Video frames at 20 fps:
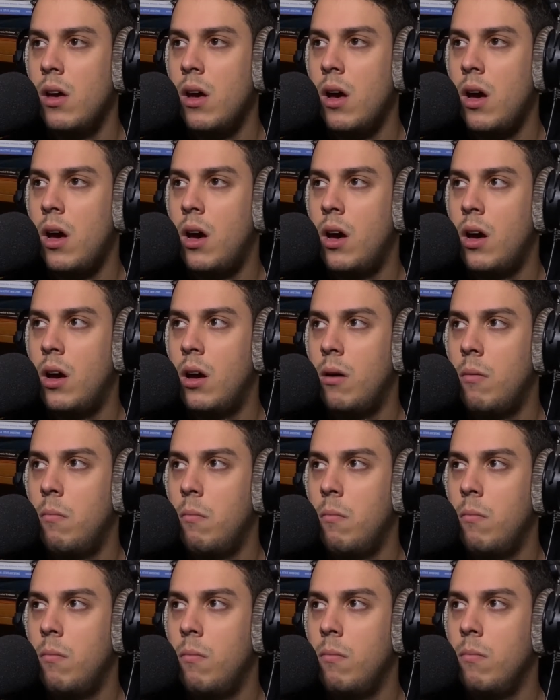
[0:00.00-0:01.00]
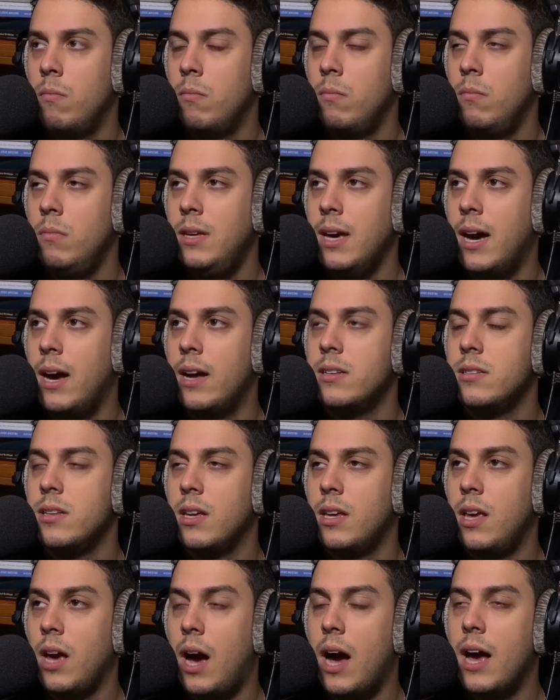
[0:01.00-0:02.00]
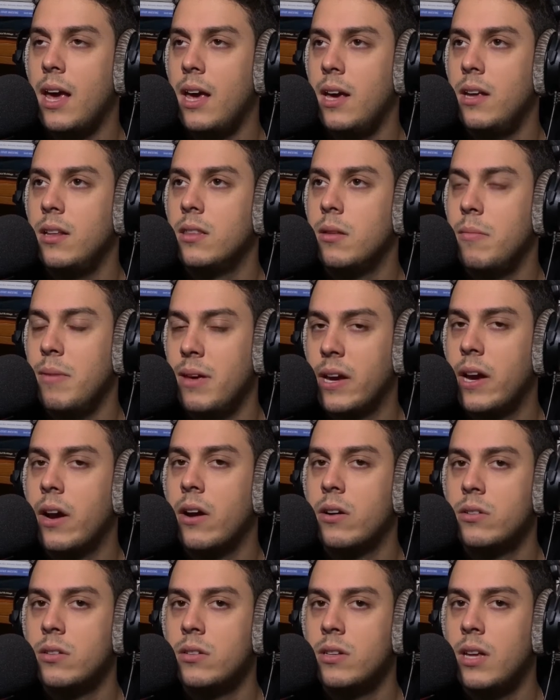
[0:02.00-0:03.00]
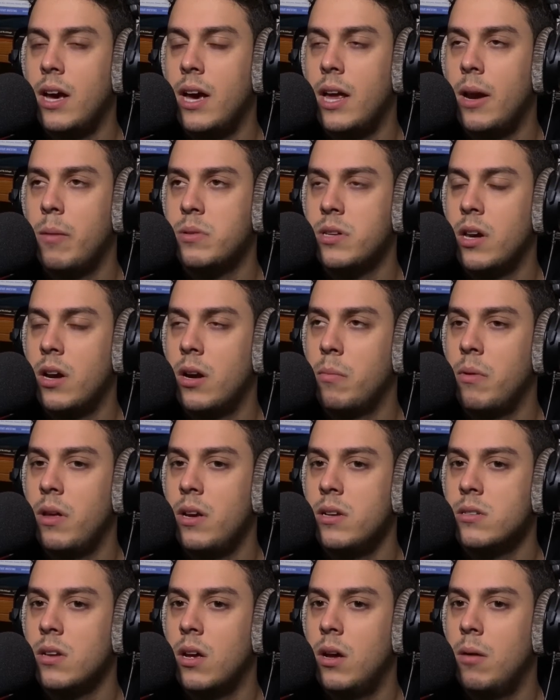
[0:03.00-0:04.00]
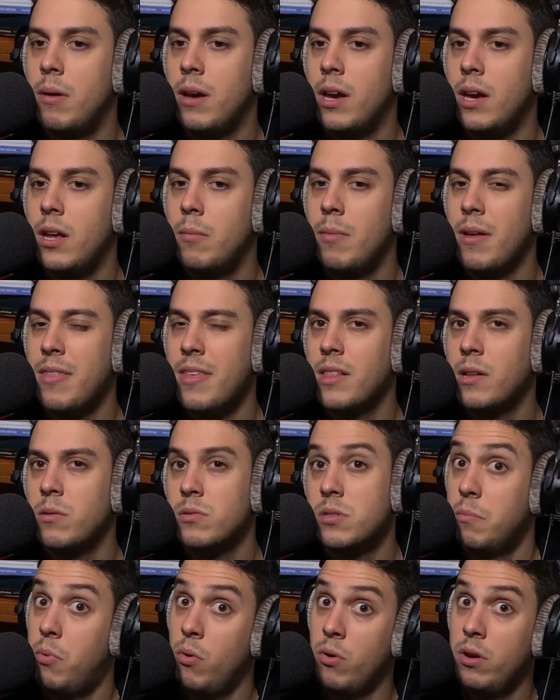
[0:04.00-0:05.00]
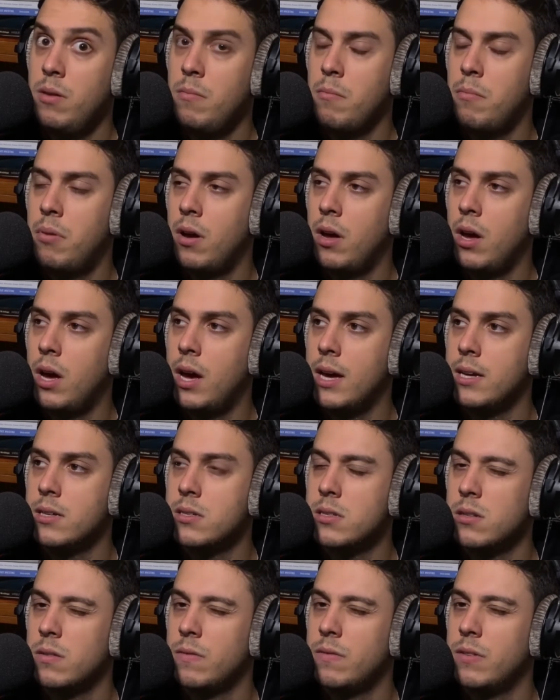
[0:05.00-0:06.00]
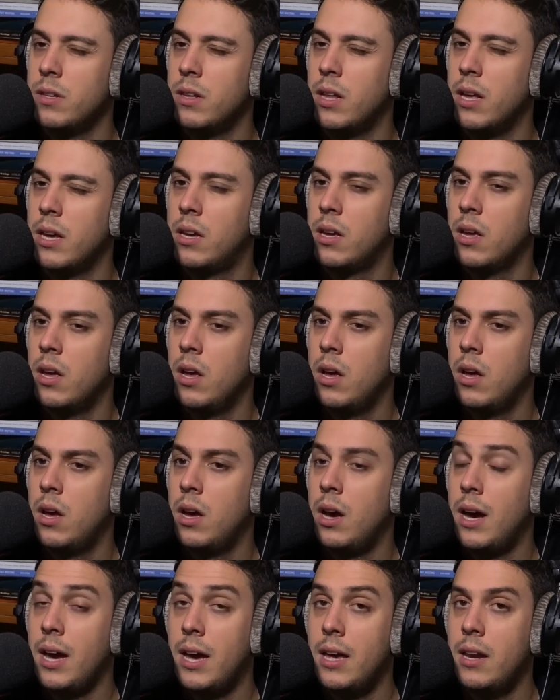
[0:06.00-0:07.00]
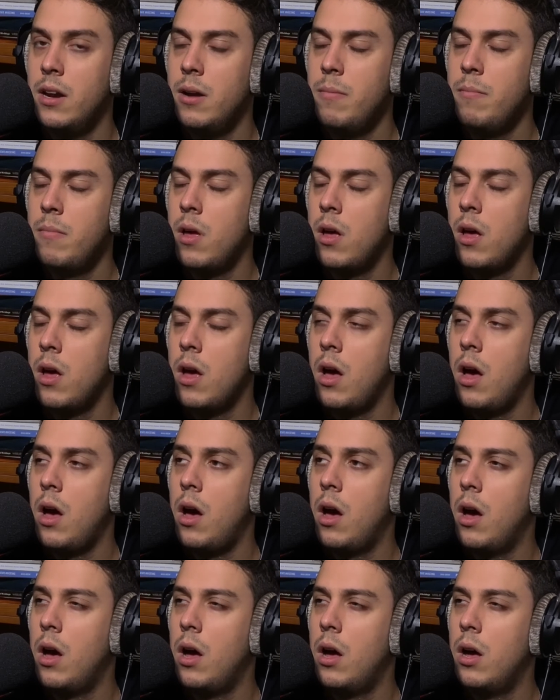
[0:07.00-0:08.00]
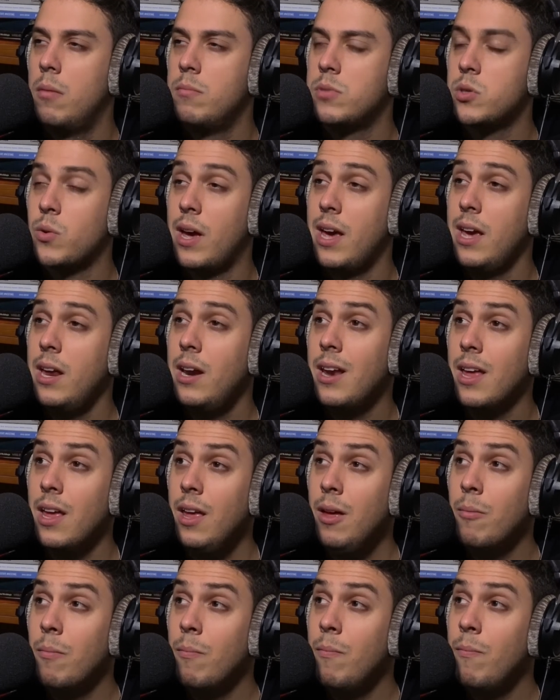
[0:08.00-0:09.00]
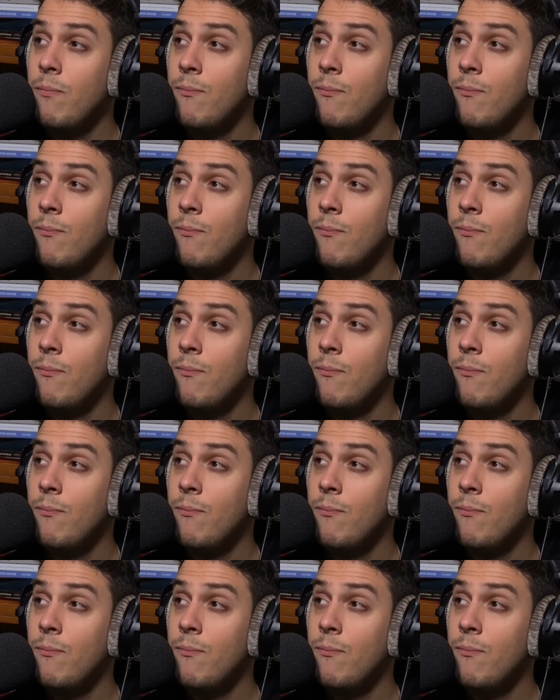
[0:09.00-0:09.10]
Um, yeah, it, I hate the main character that Adam Sandler plays. Um, I hate him. I think that was the point, but I still feel like I hated him. Um, so I hated him.